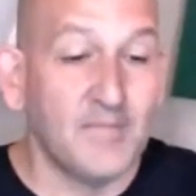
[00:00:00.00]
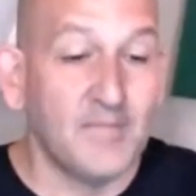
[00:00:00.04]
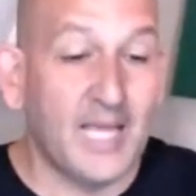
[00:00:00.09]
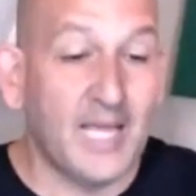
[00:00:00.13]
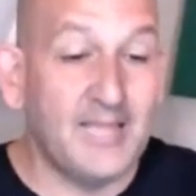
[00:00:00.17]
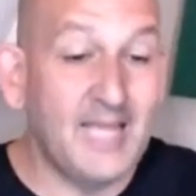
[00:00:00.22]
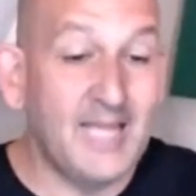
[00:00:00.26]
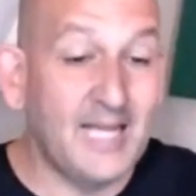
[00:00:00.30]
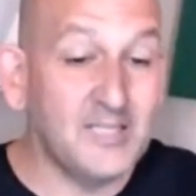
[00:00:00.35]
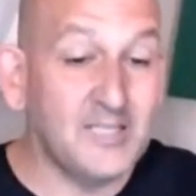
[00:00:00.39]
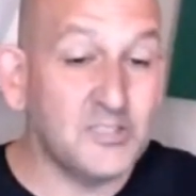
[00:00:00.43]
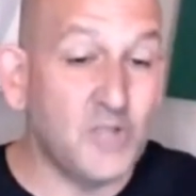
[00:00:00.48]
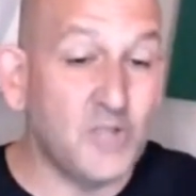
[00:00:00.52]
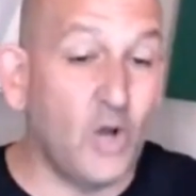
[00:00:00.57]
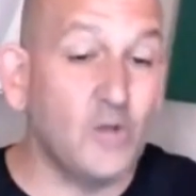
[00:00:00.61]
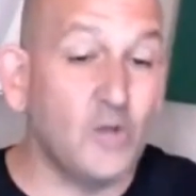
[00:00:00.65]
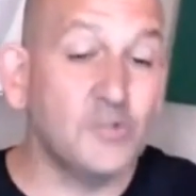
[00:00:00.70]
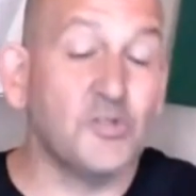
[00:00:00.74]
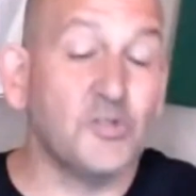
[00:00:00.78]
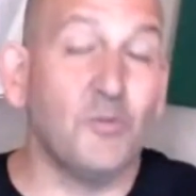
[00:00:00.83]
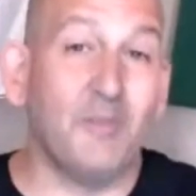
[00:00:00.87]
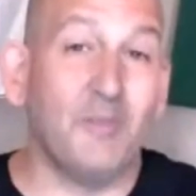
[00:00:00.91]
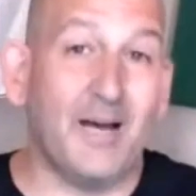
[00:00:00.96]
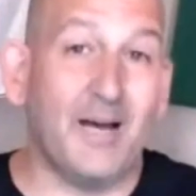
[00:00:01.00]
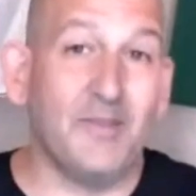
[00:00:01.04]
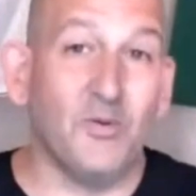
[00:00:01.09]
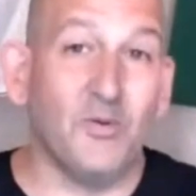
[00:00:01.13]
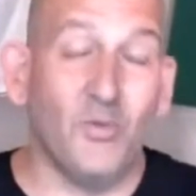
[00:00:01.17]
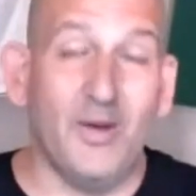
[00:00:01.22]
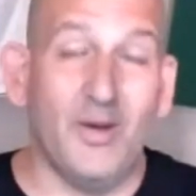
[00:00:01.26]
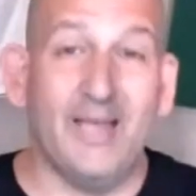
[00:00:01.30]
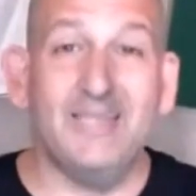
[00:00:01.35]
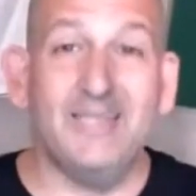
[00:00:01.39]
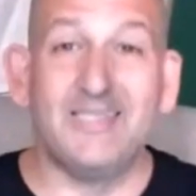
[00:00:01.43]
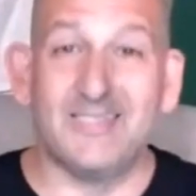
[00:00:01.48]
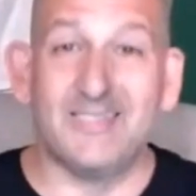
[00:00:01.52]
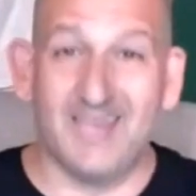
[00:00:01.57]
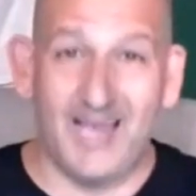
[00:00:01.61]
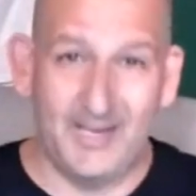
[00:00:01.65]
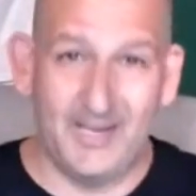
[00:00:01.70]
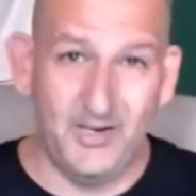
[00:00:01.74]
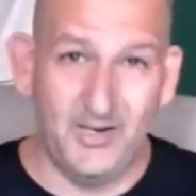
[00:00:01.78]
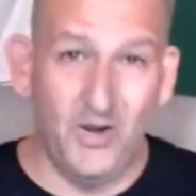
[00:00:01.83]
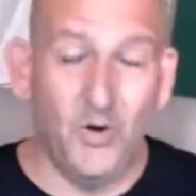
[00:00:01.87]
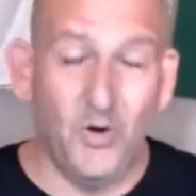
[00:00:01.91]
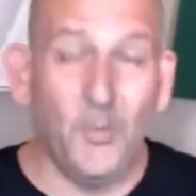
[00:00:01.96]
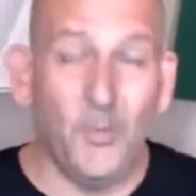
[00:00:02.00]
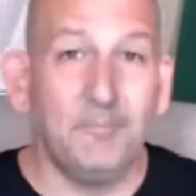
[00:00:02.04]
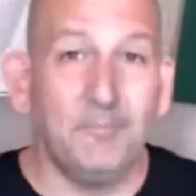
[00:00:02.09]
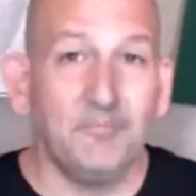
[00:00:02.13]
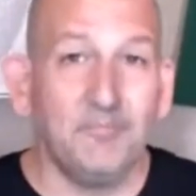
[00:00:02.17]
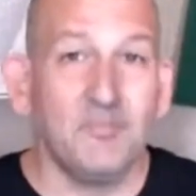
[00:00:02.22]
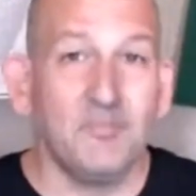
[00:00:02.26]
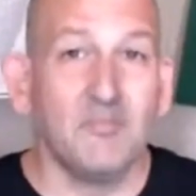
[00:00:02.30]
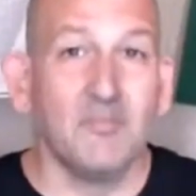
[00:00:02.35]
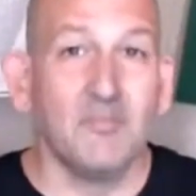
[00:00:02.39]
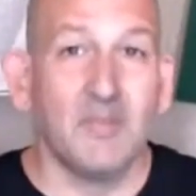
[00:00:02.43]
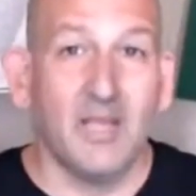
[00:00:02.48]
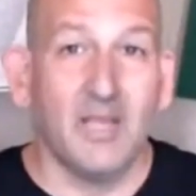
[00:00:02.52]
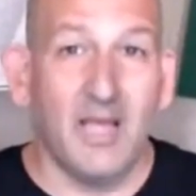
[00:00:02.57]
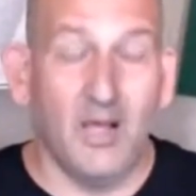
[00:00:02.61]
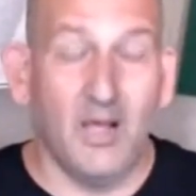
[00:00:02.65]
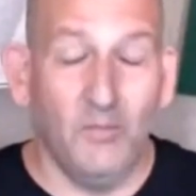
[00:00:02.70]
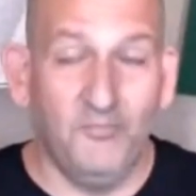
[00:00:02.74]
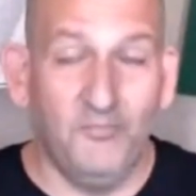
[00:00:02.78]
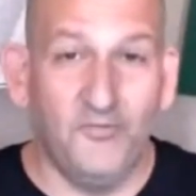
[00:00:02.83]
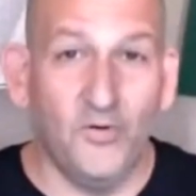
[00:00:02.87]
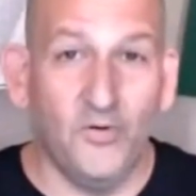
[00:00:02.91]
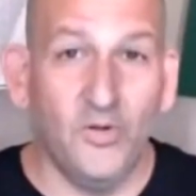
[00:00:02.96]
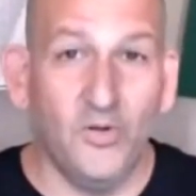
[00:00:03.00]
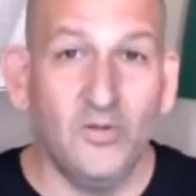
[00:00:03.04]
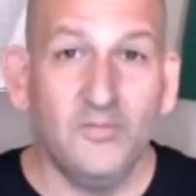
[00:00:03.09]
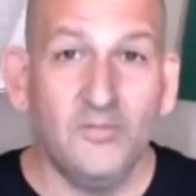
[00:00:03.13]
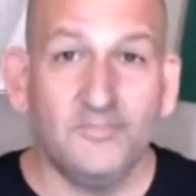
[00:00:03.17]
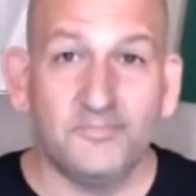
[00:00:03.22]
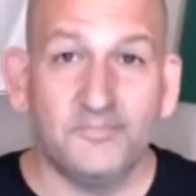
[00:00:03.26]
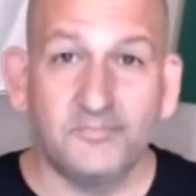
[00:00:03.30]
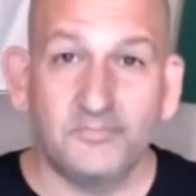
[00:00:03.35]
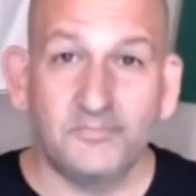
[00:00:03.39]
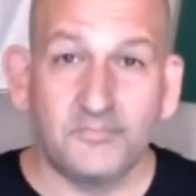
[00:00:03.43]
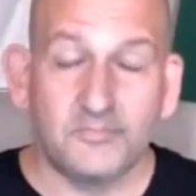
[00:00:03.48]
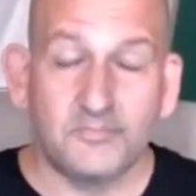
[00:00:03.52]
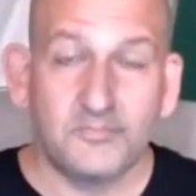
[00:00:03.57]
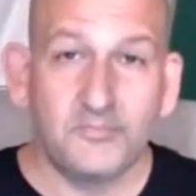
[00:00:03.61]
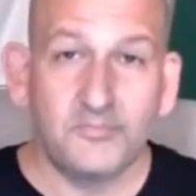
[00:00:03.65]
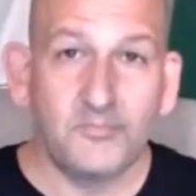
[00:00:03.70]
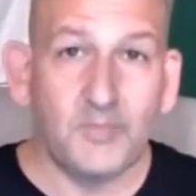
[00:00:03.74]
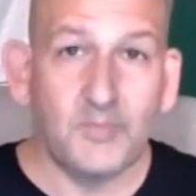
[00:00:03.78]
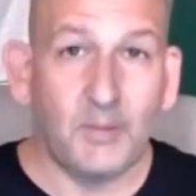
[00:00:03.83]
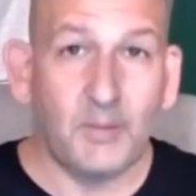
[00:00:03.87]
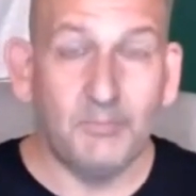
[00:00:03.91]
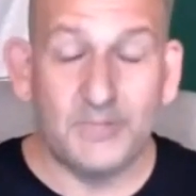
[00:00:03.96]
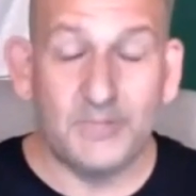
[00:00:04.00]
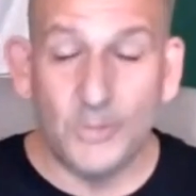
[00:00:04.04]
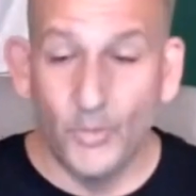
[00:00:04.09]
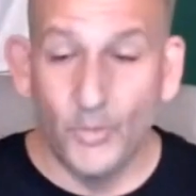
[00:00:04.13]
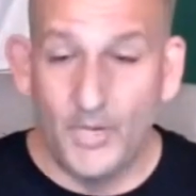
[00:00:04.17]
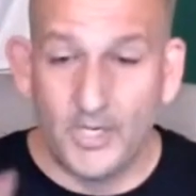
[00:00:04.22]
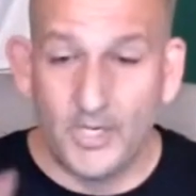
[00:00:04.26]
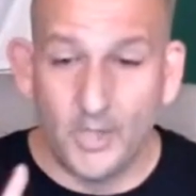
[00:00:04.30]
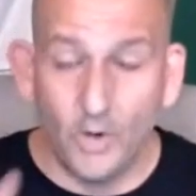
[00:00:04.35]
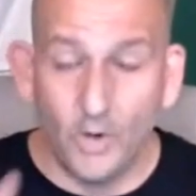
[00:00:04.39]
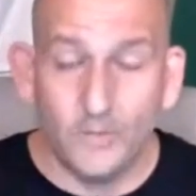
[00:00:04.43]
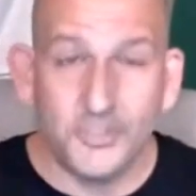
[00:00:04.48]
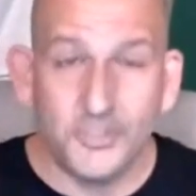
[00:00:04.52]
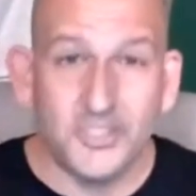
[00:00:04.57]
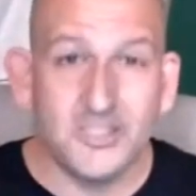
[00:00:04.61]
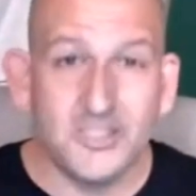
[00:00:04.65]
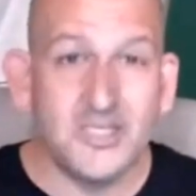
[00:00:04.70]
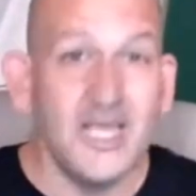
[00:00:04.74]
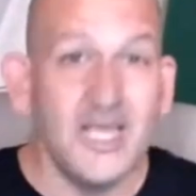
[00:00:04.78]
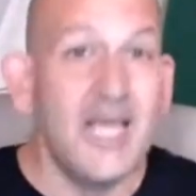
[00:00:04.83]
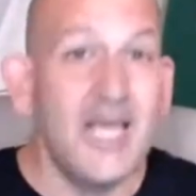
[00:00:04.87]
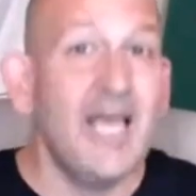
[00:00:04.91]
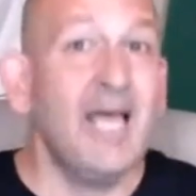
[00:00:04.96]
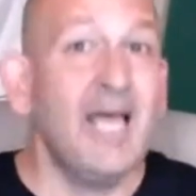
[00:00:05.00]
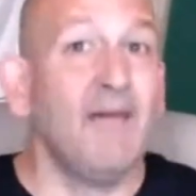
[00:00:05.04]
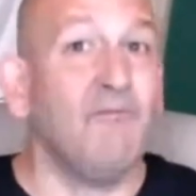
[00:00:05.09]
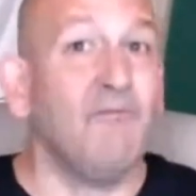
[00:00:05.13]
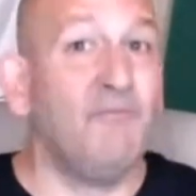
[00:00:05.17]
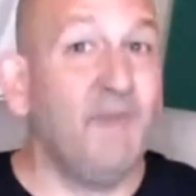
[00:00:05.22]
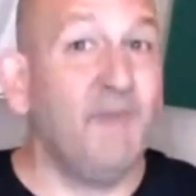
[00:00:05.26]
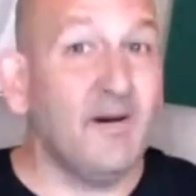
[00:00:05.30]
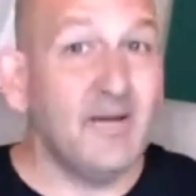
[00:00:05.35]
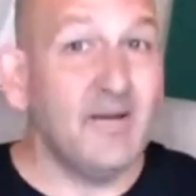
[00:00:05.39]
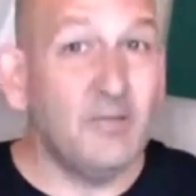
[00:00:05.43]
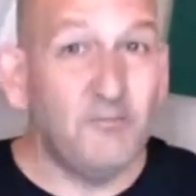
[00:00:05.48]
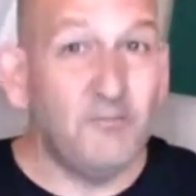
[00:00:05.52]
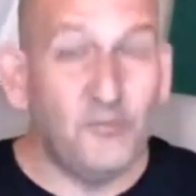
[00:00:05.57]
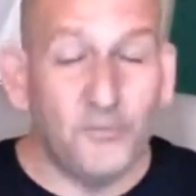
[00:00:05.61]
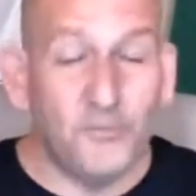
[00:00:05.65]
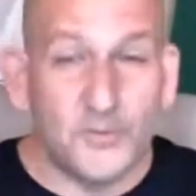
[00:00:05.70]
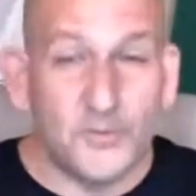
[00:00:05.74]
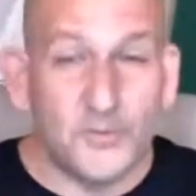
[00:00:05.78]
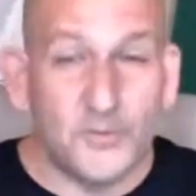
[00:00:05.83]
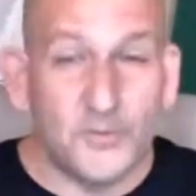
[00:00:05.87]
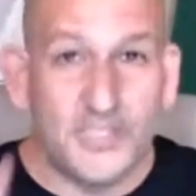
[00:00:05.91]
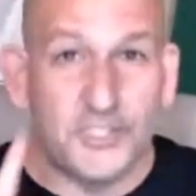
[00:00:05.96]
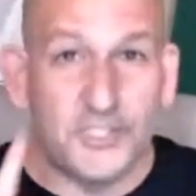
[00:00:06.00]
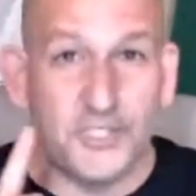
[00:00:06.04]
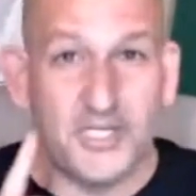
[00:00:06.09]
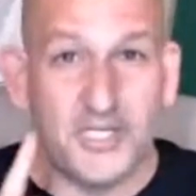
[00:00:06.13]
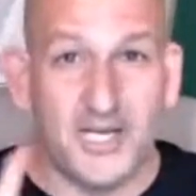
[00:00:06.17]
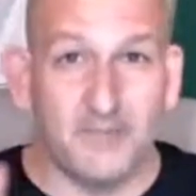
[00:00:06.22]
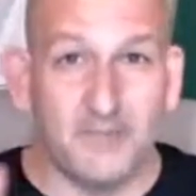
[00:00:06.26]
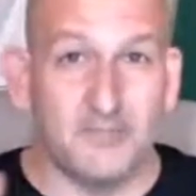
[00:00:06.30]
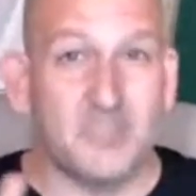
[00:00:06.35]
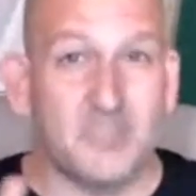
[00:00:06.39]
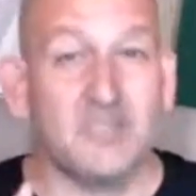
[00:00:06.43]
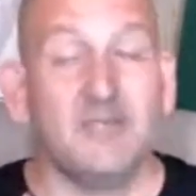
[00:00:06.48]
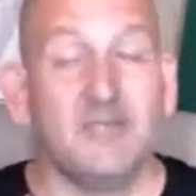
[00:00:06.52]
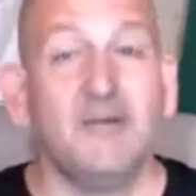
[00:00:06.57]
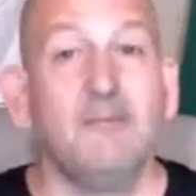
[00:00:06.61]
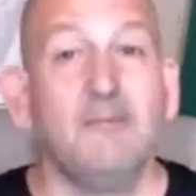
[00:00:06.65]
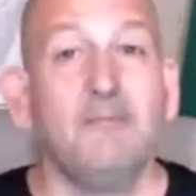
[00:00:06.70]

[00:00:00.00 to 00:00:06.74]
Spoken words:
And that is also, by the way, side note, helpful between coaches, very helpful between GMs.